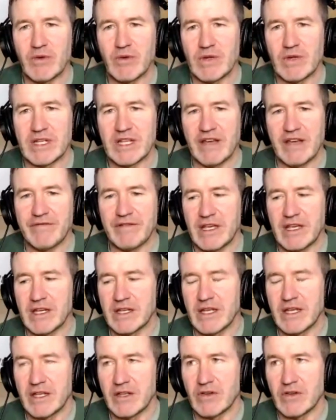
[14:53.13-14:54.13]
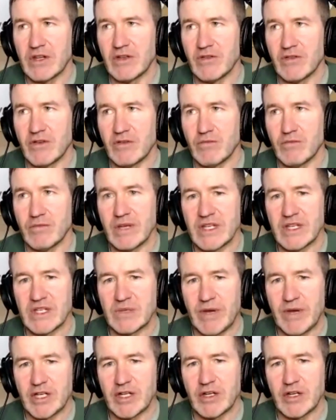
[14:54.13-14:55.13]
But we'll definitely continue to do them,
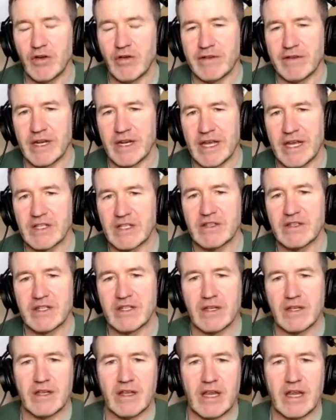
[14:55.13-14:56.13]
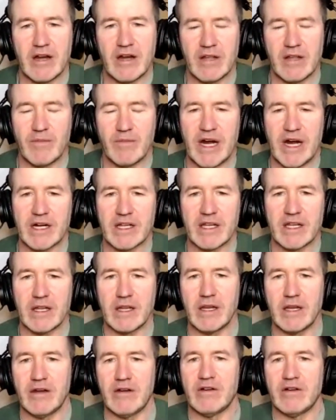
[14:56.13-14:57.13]
especially over the next early part of the
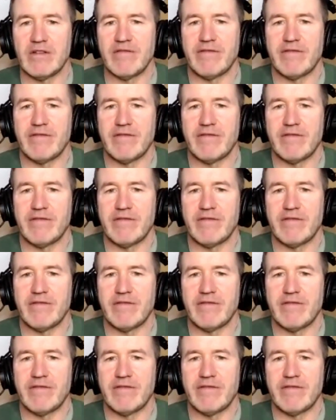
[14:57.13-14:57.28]
year.